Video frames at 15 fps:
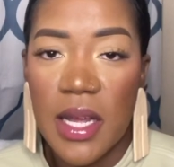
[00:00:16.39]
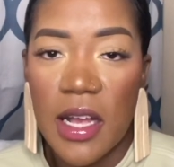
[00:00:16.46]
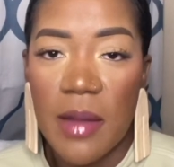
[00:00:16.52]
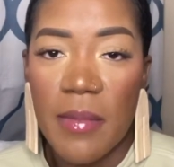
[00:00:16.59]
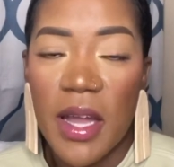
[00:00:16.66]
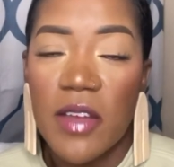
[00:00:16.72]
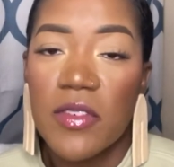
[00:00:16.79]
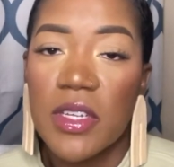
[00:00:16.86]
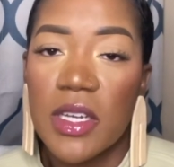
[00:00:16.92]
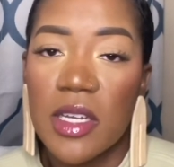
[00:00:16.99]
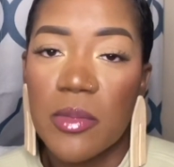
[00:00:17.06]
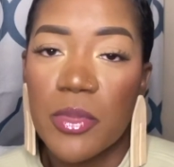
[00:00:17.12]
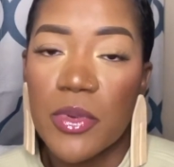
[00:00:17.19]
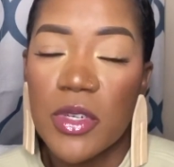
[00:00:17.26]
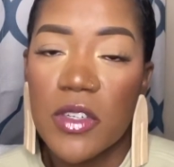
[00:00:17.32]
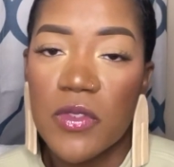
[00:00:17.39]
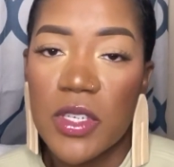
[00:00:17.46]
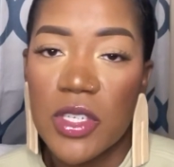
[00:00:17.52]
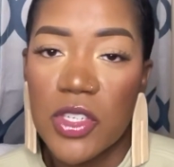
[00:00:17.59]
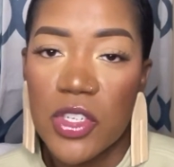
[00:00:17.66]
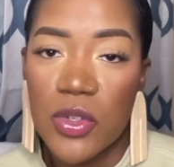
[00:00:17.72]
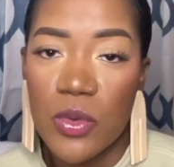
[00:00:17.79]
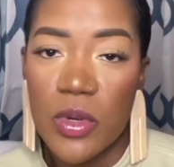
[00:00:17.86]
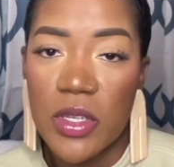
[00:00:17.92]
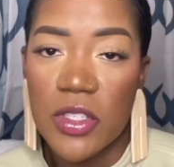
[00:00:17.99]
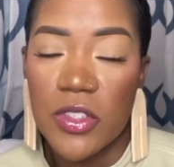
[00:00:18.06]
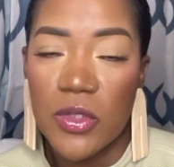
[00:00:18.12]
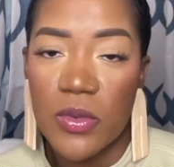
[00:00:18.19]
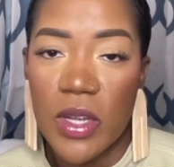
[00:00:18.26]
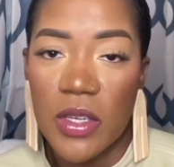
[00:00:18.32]
I've done previous shorts
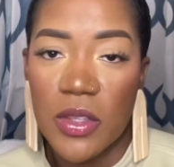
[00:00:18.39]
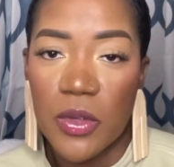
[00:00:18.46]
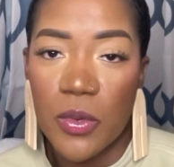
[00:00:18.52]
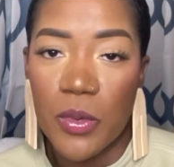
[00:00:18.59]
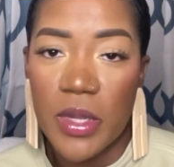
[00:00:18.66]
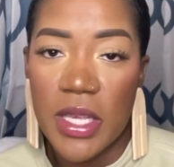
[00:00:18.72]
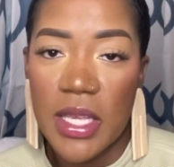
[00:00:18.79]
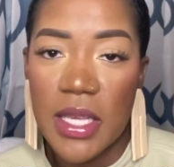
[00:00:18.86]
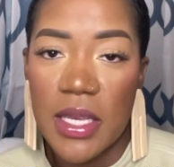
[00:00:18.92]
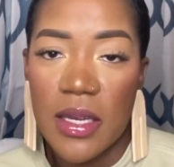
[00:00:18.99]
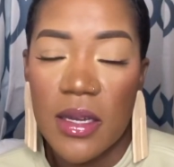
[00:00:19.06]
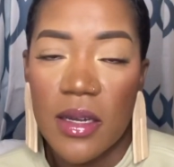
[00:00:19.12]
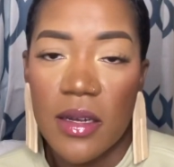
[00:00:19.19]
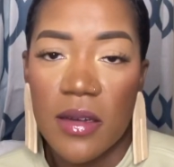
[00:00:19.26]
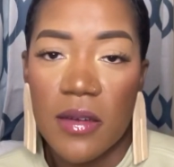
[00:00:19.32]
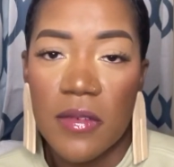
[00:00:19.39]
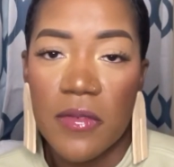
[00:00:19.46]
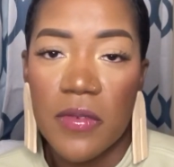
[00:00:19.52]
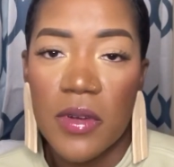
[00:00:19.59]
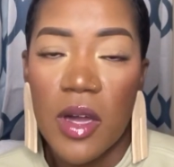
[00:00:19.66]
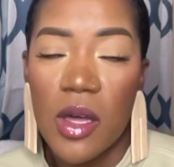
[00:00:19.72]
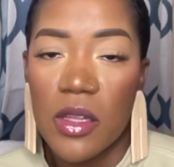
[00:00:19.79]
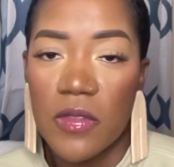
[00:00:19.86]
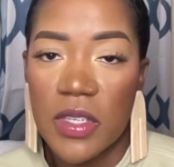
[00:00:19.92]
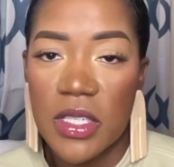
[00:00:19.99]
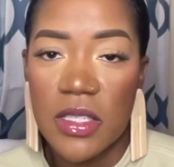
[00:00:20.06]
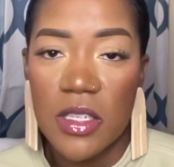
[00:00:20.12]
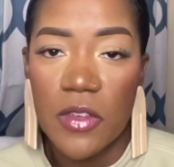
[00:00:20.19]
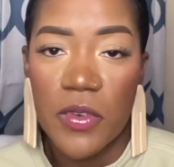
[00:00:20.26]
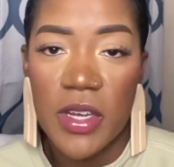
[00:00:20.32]
throughout the week of all of
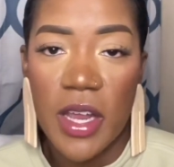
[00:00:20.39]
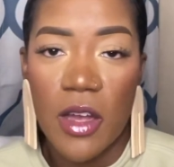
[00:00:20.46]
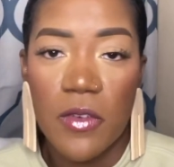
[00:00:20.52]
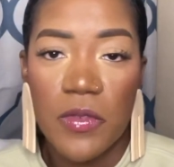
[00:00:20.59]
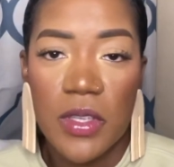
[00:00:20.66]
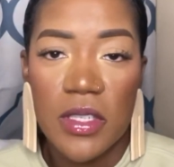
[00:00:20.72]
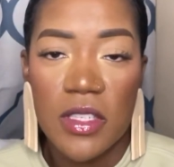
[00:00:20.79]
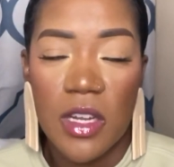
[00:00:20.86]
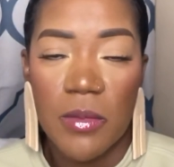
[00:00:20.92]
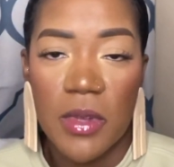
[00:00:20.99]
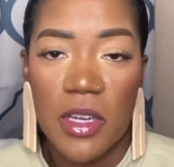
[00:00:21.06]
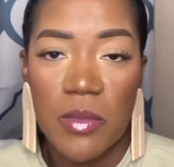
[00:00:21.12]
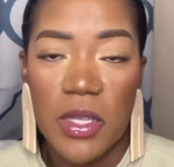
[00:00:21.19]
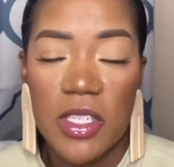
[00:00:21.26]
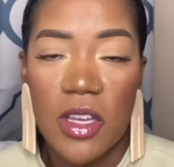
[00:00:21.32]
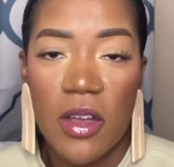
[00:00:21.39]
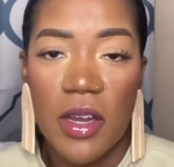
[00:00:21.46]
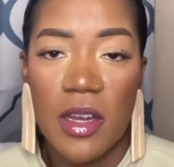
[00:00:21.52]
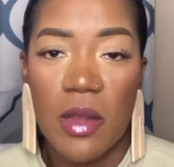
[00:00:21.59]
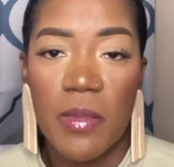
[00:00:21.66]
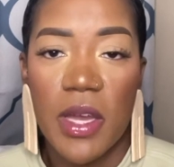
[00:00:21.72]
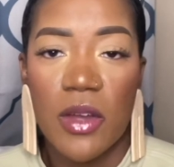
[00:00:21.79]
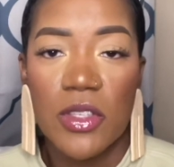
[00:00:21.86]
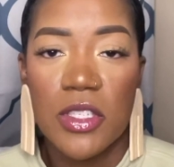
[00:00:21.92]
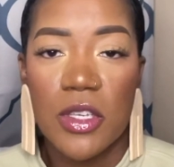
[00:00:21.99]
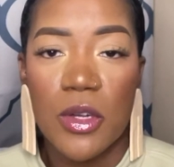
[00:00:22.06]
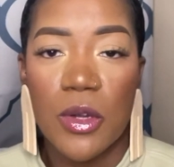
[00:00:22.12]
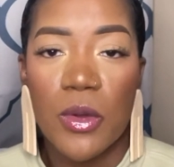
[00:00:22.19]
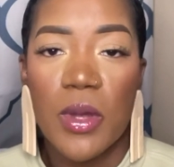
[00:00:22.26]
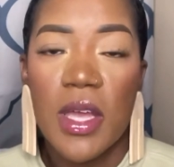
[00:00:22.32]
these different outfits that I'm going to be talking about.
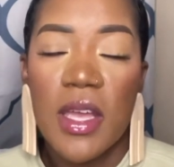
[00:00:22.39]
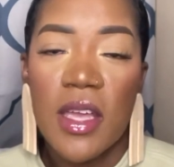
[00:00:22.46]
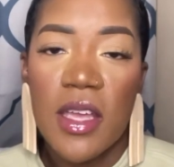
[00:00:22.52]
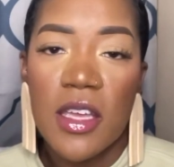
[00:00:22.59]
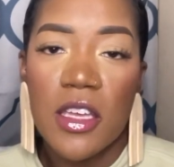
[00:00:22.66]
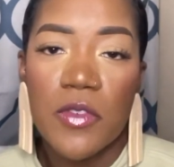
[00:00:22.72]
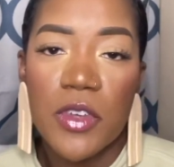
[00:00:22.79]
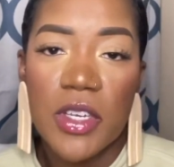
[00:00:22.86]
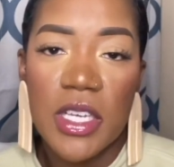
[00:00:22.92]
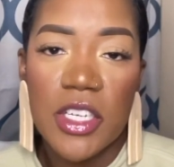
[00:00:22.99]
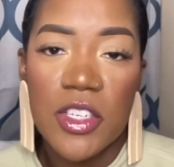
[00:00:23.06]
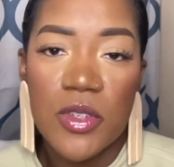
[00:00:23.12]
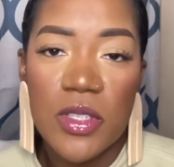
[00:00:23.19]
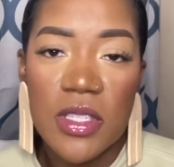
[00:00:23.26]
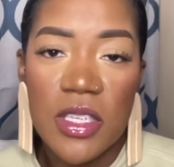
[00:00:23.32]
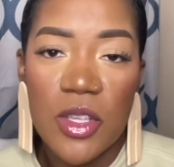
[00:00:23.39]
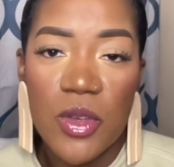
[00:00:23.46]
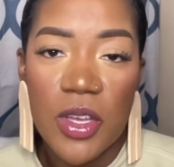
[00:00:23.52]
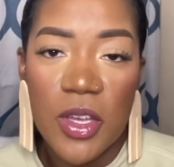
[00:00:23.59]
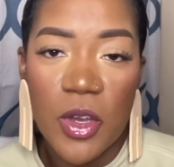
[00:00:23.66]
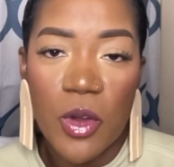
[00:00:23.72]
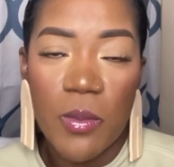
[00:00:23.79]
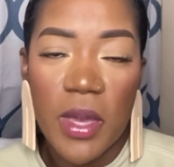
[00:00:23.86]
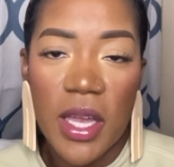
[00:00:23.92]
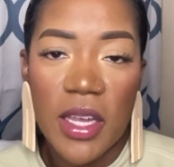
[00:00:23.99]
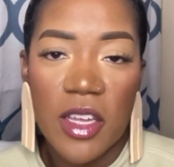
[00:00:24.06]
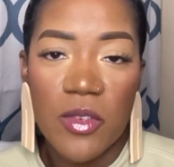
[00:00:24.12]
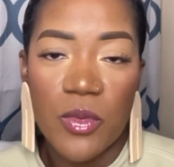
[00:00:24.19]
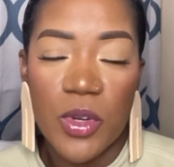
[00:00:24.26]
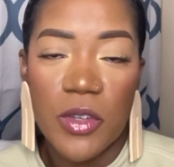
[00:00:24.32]
So if you're interested, you can go back
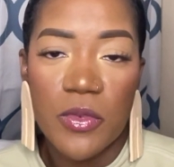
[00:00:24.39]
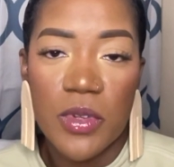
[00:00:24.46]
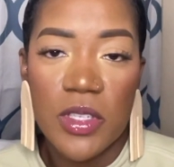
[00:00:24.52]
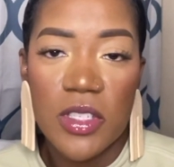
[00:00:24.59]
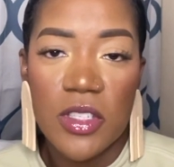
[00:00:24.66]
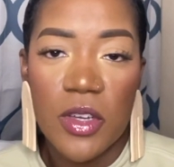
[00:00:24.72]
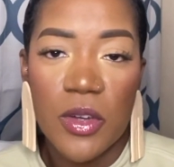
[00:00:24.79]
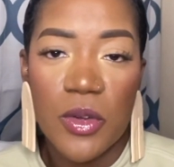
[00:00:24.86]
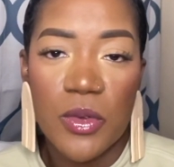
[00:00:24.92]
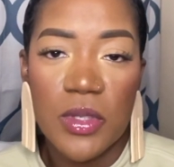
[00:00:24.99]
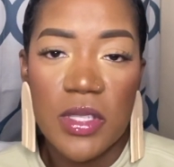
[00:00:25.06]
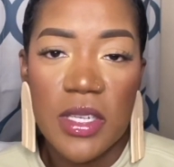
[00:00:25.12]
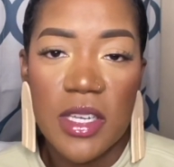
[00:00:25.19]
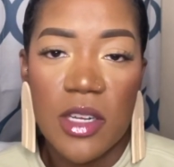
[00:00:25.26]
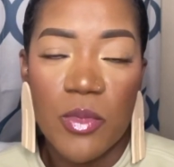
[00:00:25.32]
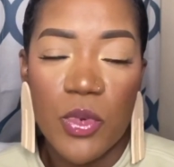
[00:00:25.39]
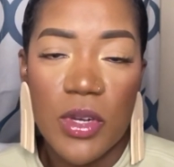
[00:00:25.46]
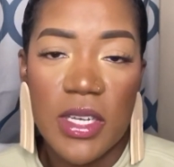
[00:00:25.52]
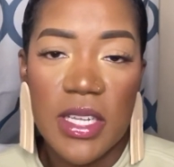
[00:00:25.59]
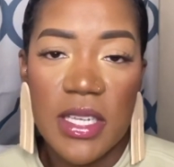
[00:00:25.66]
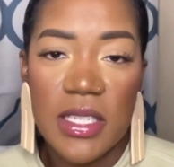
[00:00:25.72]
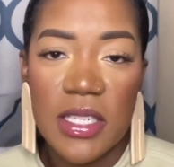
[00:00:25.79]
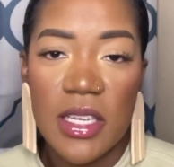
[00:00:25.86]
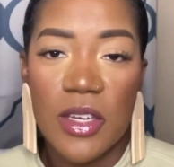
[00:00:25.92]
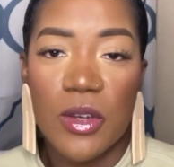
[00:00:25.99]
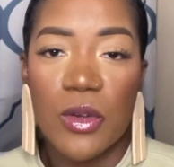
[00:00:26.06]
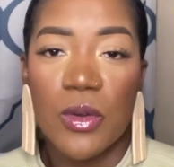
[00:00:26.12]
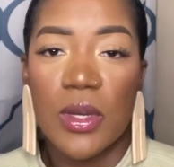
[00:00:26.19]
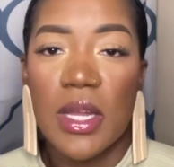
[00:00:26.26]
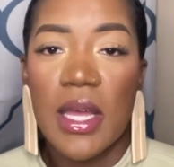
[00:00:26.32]
and reference those to get a more
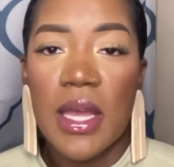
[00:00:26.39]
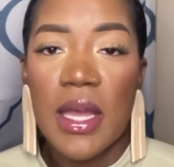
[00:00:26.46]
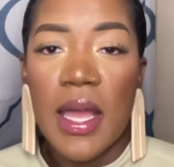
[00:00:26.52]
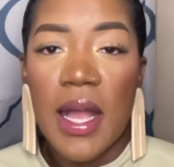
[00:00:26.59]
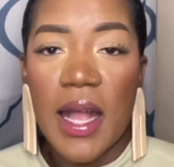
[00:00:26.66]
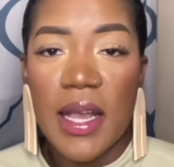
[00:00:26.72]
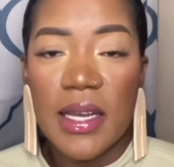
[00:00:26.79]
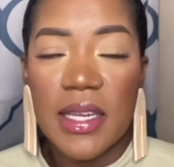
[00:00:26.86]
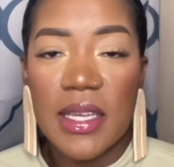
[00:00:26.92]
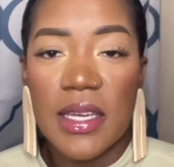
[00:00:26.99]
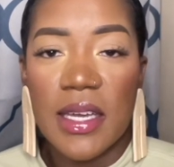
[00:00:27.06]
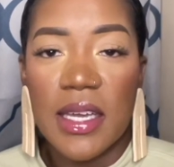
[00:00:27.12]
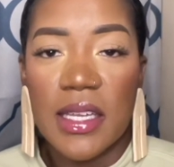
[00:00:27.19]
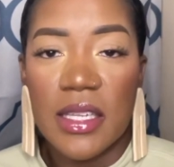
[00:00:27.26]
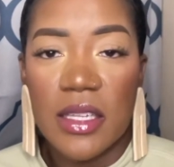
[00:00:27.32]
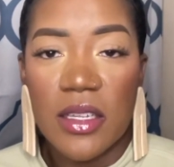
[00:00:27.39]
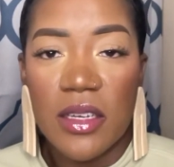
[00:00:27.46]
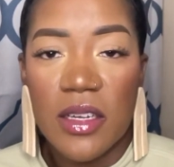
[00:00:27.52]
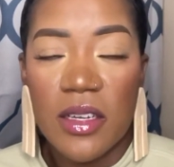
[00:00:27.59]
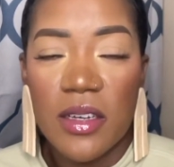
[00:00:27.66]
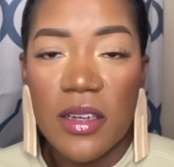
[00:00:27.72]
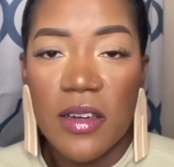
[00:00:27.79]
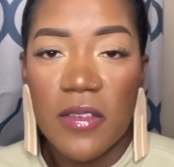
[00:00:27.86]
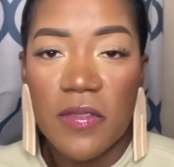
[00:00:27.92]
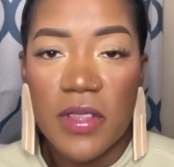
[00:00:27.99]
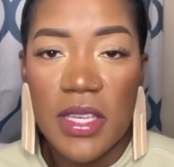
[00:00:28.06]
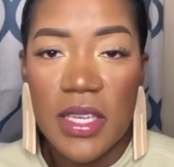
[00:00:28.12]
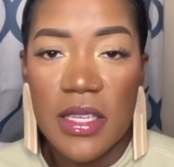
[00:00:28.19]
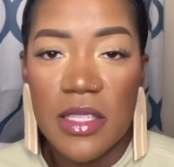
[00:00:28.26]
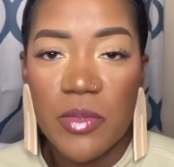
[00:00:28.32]
detailed idea and look of
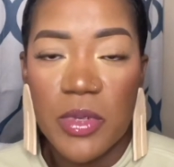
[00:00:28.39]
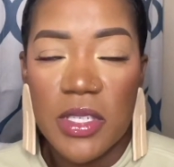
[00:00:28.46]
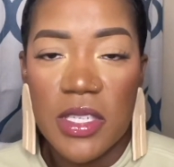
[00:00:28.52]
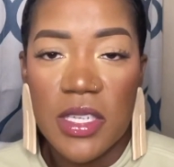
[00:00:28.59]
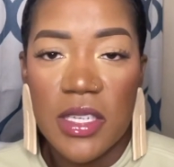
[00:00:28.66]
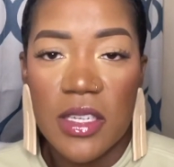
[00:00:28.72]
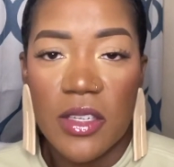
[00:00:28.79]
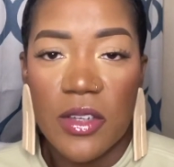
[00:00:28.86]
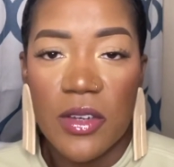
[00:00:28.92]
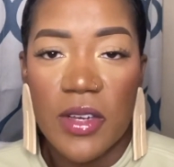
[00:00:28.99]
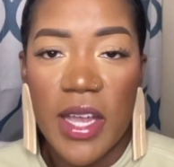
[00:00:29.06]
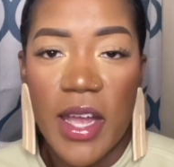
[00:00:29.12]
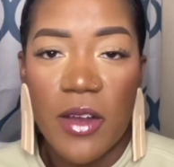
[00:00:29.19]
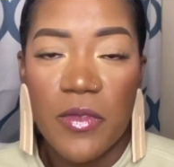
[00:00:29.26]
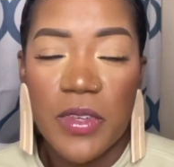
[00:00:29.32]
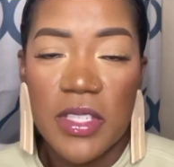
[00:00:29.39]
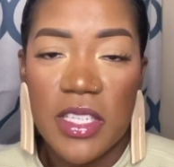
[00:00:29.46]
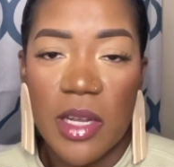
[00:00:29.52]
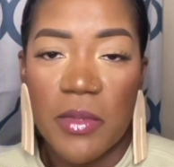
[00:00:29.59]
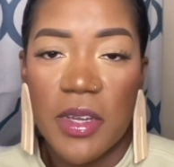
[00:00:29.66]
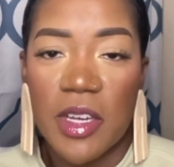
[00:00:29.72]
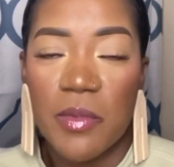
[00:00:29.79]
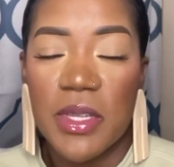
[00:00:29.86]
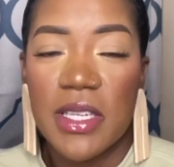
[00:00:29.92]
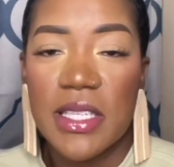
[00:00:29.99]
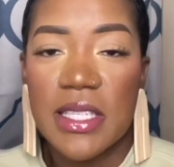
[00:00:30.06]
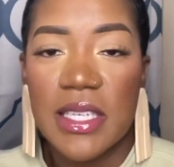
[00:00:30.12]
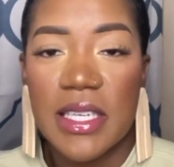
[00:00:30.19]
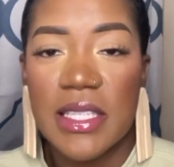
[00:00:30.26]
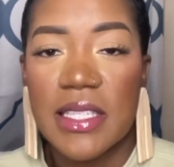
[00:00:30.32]
these particular outfits that I'm going to be
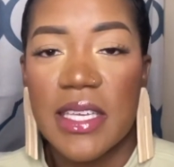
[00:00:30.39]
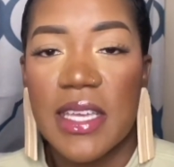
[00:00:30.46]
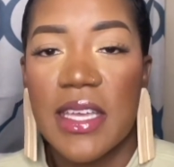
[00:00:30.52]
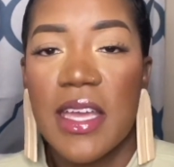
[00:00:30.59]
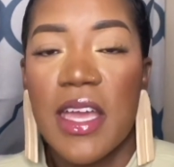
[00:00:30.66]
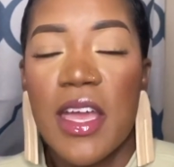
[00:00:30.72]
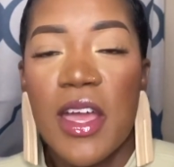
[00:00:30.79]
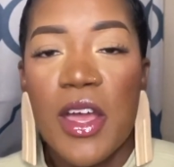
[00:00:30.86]
discussing.